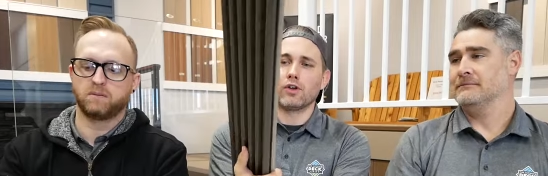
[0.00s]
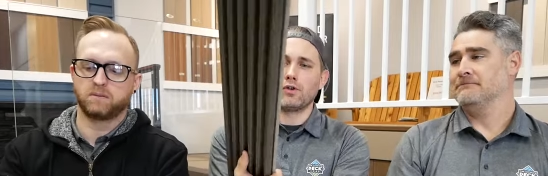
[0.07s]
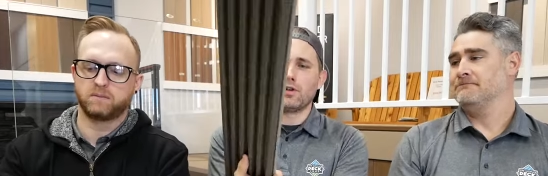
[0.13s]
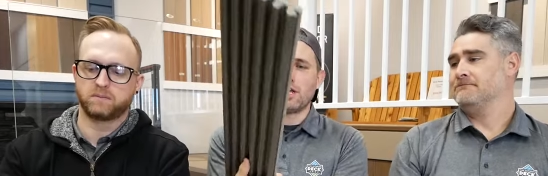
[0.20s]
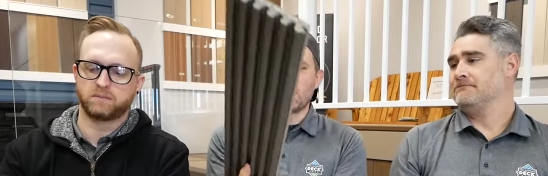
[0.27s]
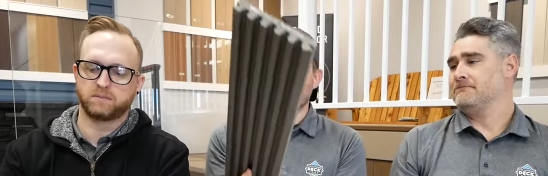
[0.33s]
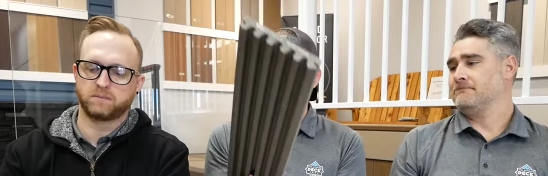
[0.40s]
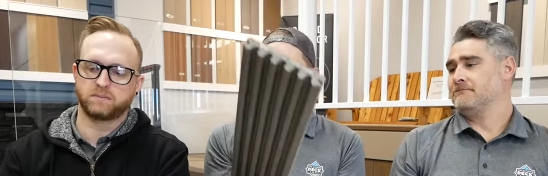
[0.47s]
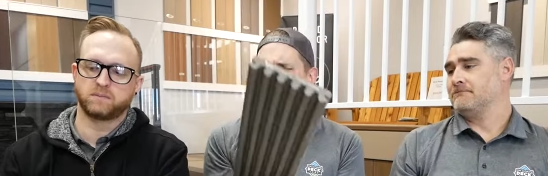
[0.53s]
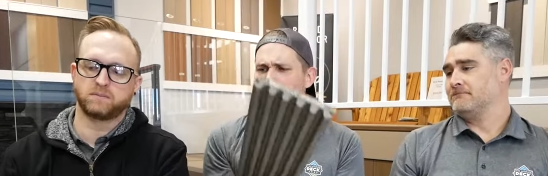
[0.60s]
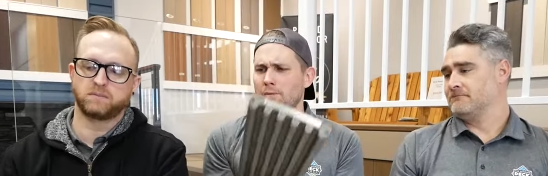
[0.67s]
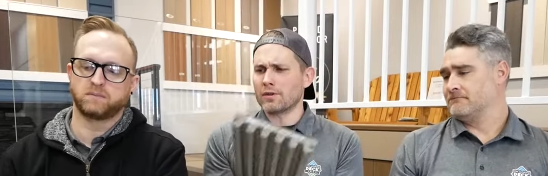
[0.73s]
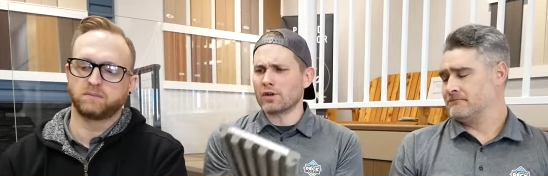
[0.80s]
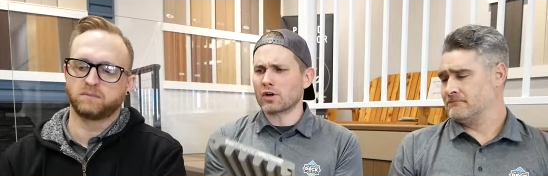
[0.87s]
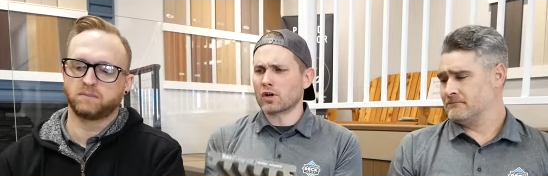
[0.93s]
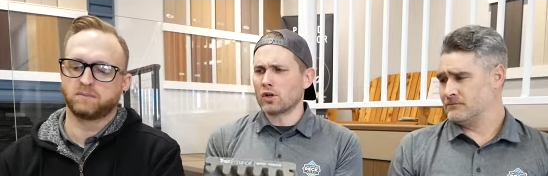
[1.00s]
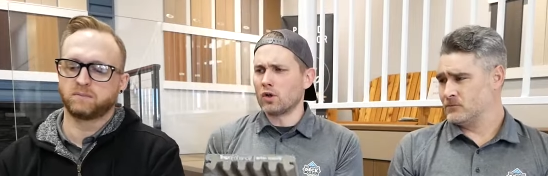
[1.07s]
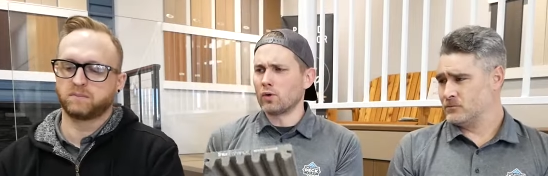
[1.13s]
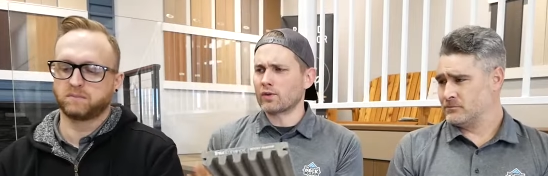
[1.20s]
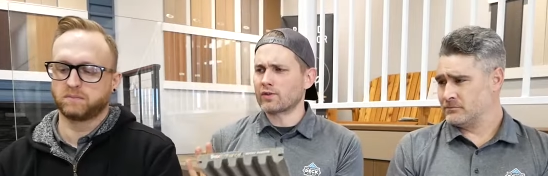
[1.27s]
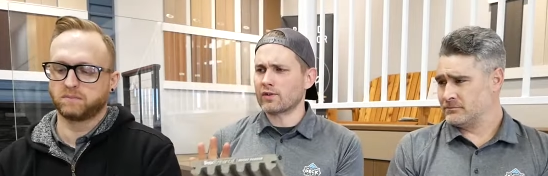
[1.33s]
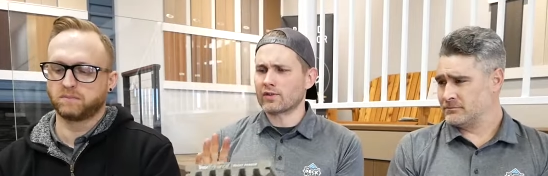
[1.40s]
Speaker 1: unique. There's a couple that are
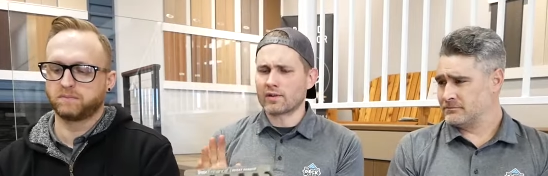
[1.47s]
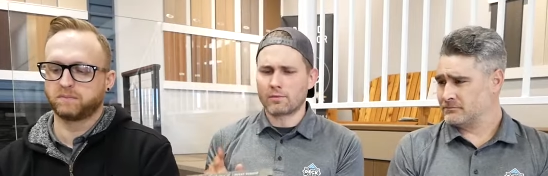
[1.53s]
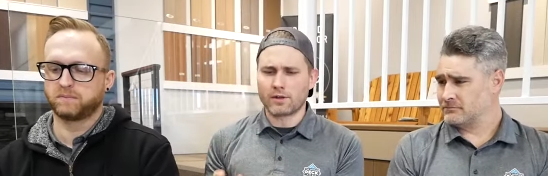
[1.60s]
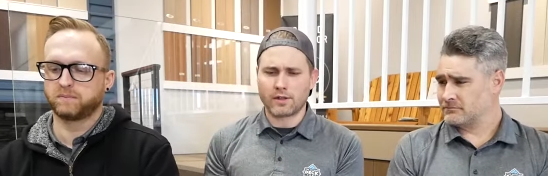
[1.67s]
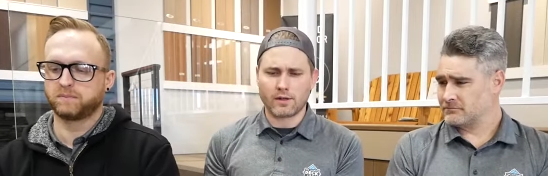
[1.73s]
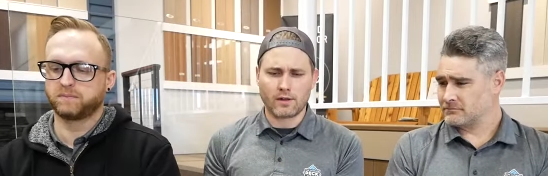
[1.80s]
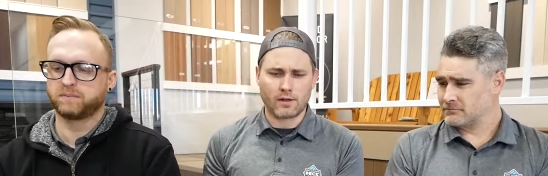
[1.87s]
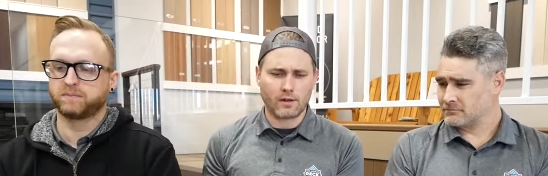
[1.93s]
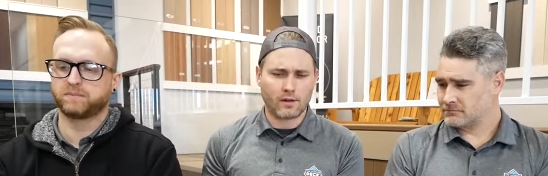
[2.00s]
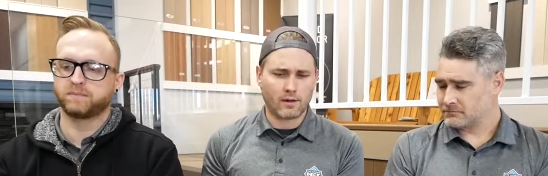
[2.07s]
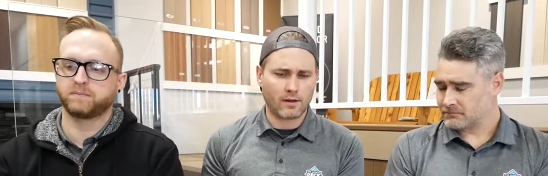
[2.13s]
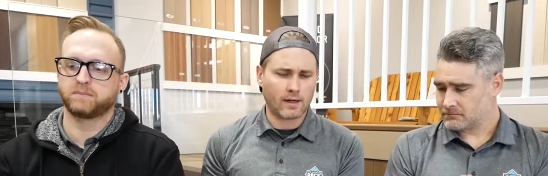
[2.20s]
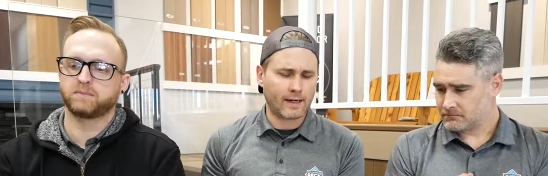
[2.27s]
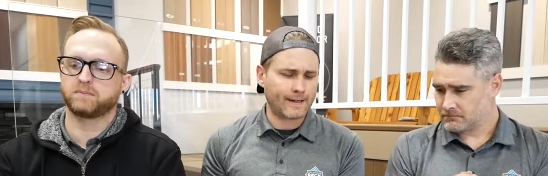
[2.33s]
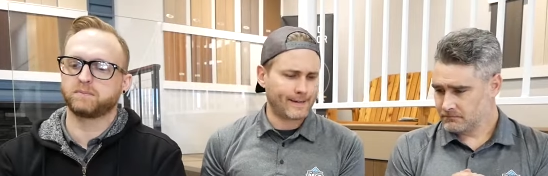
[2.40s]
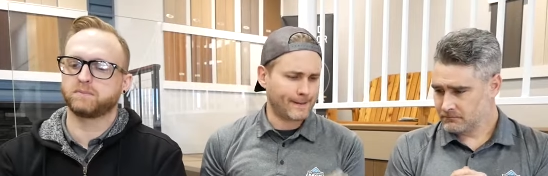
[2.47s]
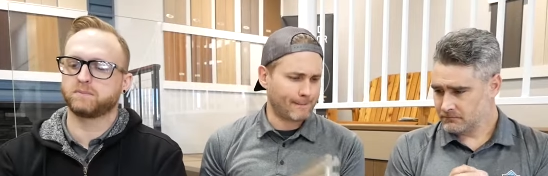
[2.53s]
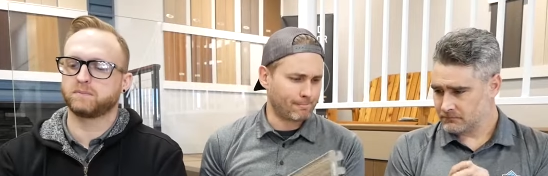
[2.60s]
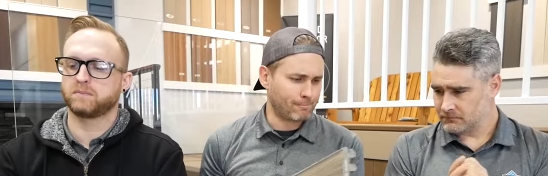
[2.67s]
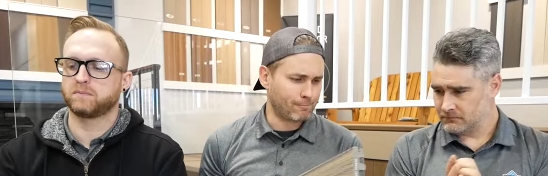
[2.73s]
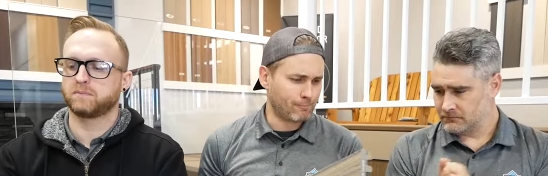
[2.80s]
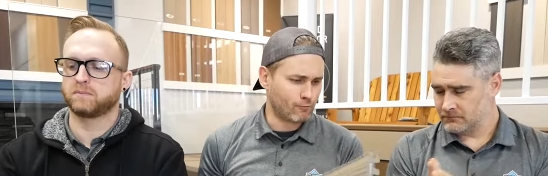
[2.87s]
close to some of the
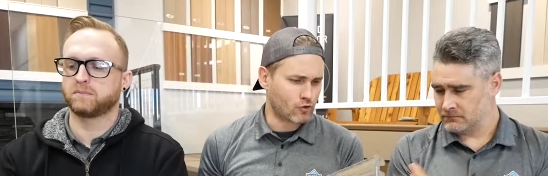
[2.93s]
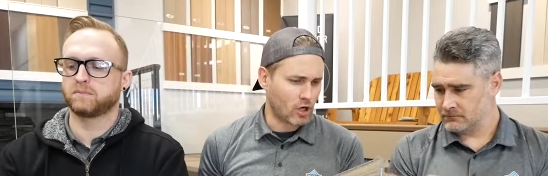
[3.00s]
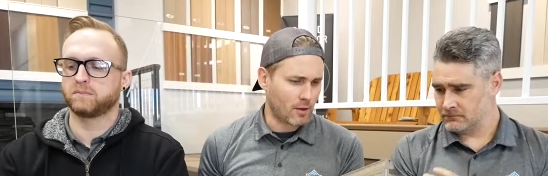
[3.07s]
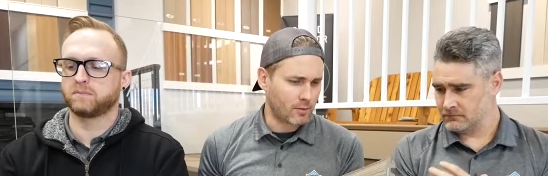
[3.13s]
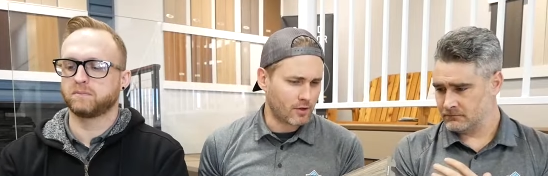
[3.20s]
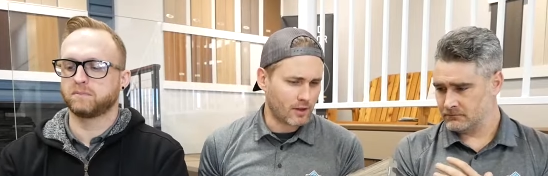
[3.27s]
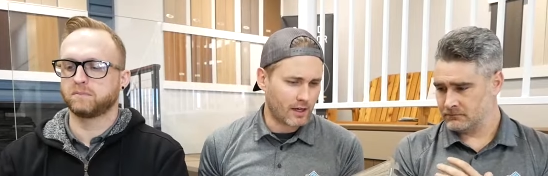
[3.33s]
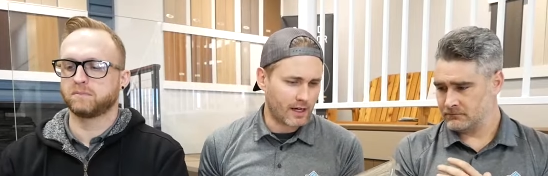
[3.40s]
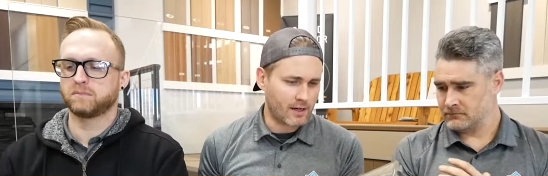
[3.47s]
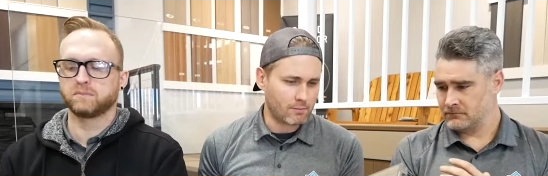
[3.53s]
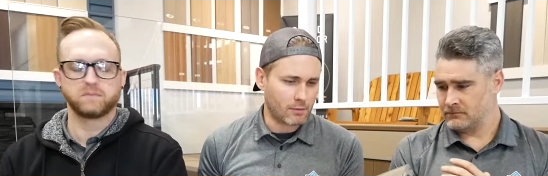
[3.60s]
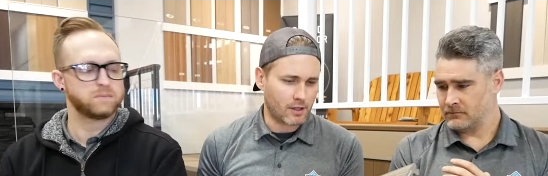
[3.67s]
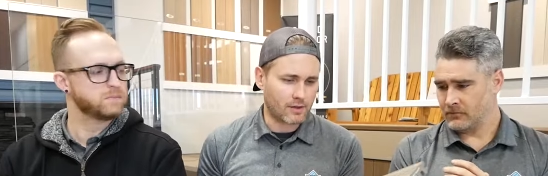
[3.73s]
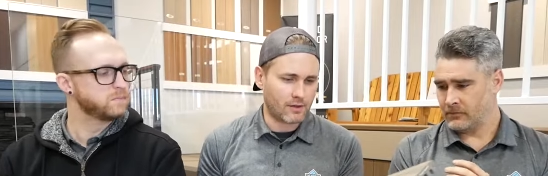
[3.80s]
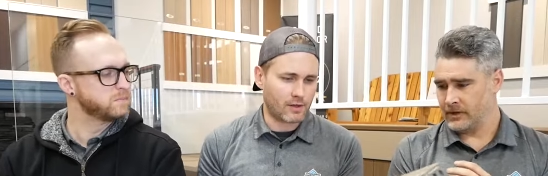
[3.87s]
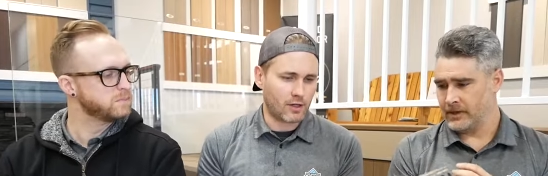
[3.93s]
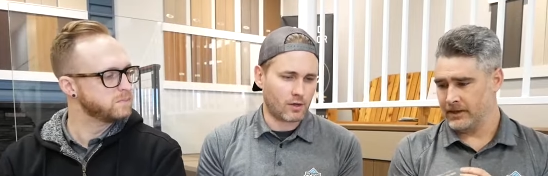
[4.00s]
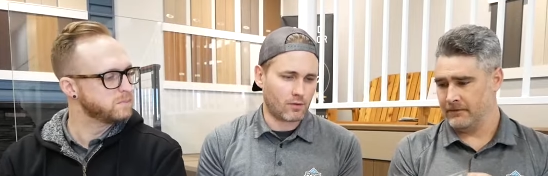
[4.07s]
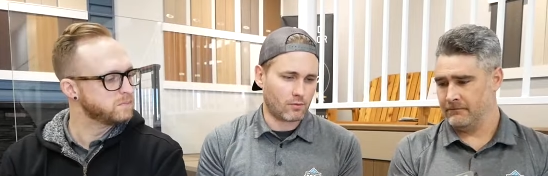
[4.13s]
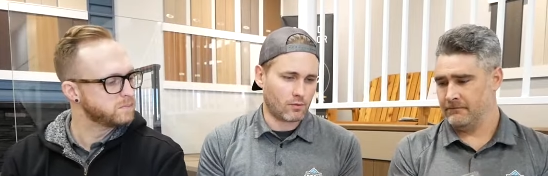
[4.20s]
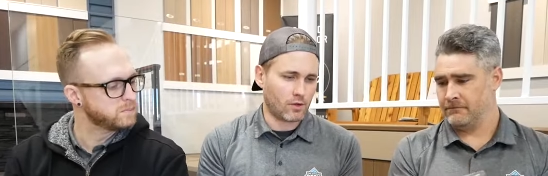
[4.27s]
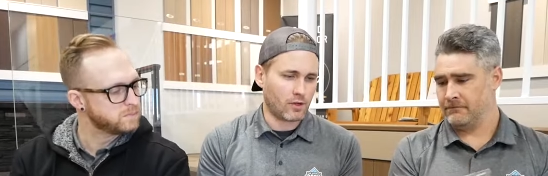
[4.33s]
um, tropical line, but they're yep.
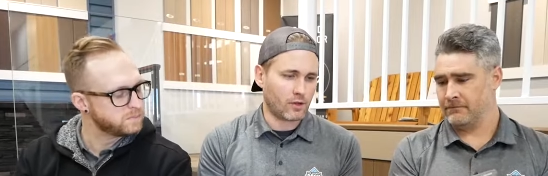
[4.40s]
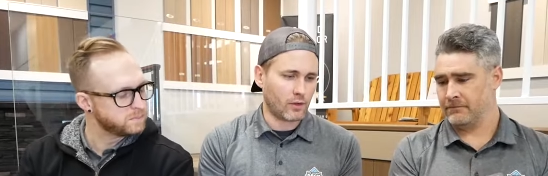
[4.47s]
really